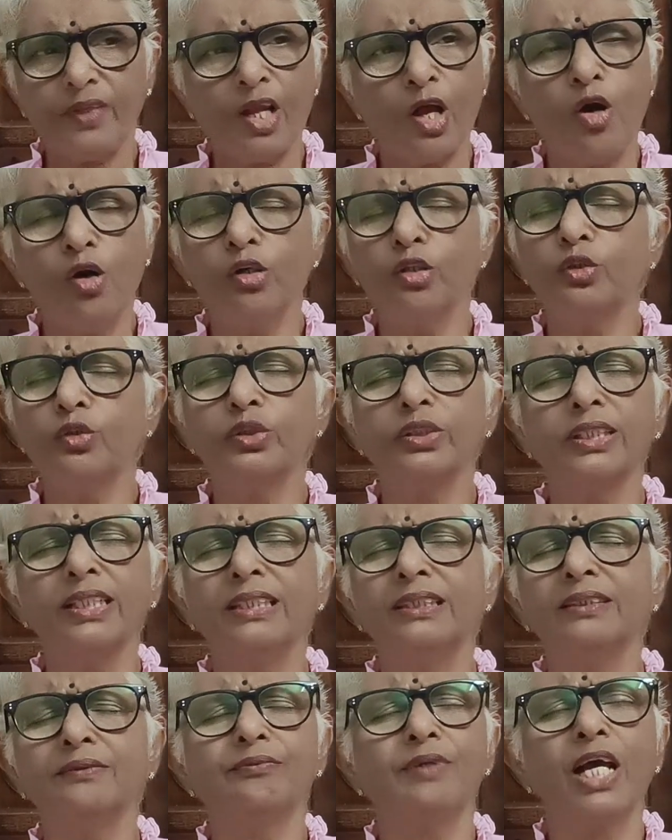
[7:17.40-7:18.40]
All those
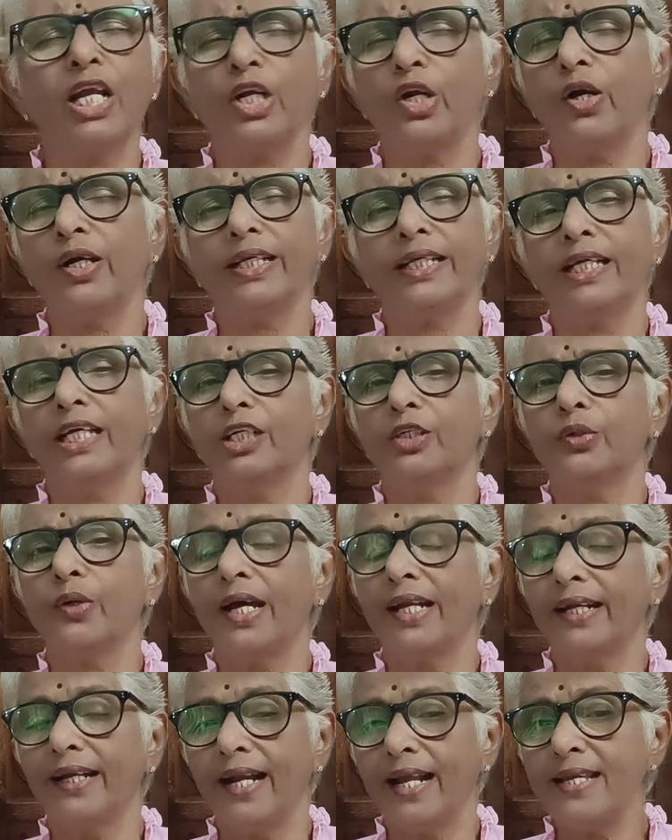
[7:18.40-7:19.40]
things we are not here to
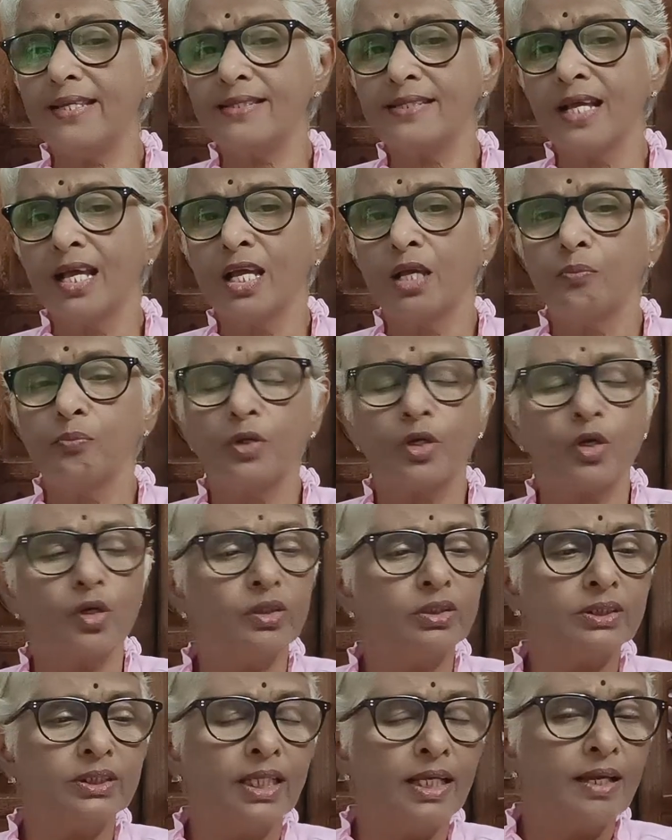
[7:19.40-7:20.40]
analyze,
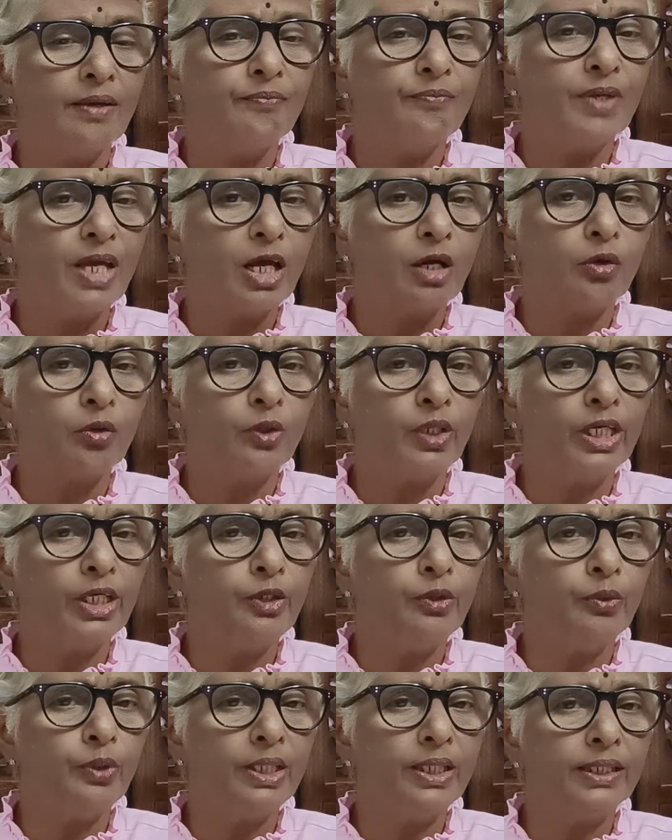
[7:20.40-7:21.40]
because we are only
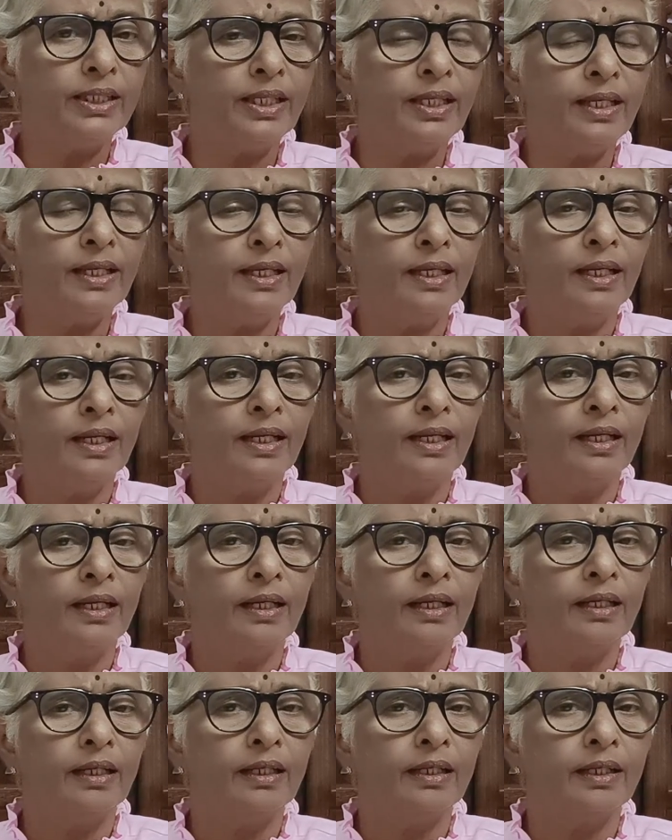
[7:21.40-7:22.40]
doing the
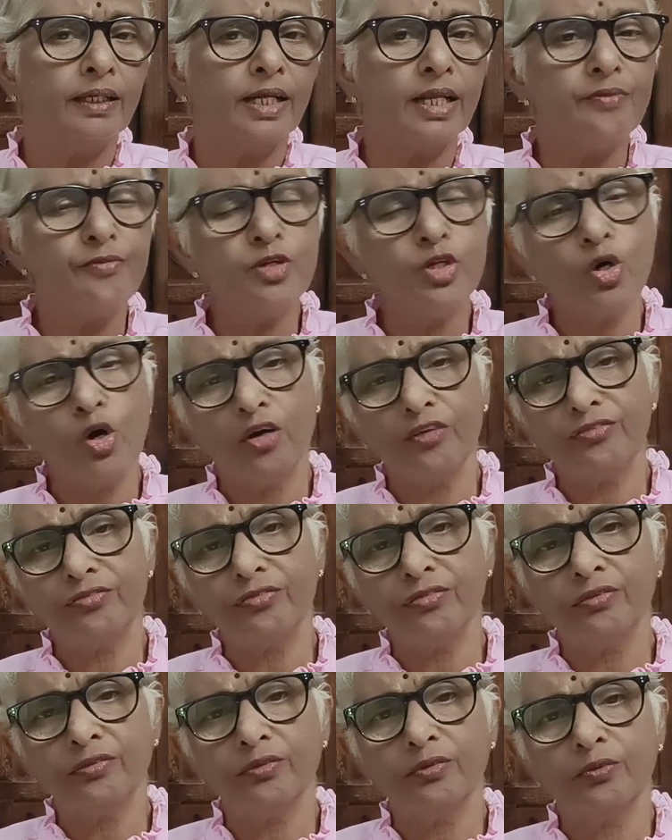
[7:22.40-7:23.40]
review of
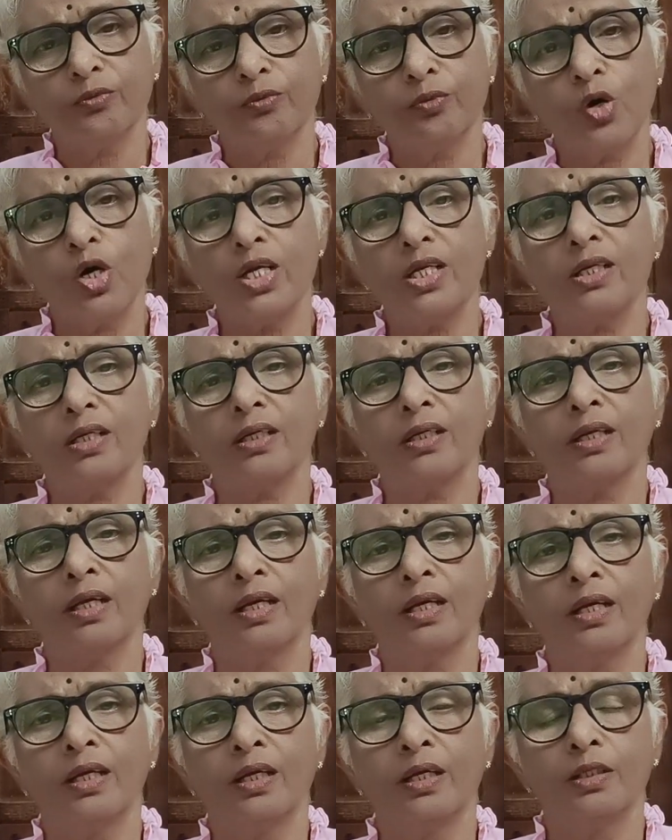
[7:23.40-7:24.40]
what
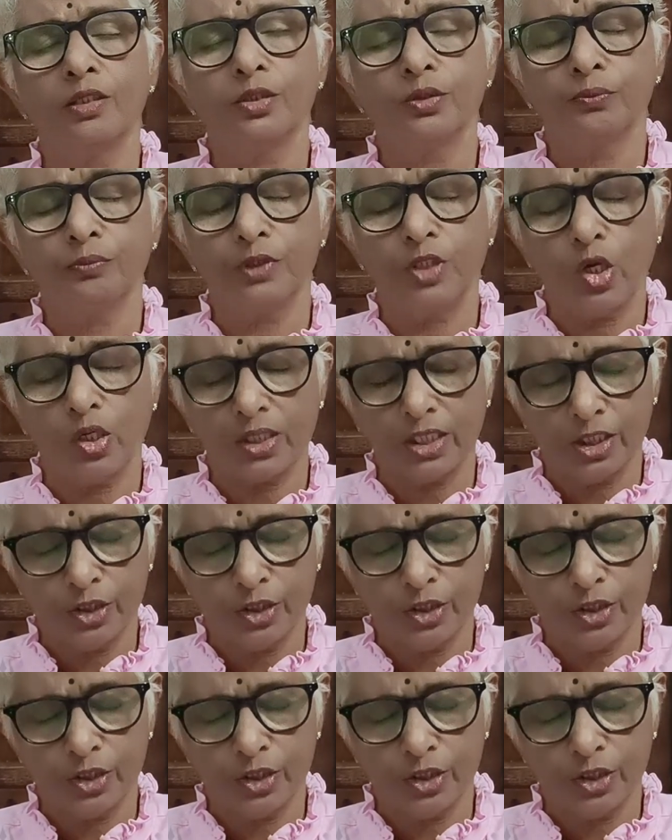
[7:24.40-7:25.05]
Dr.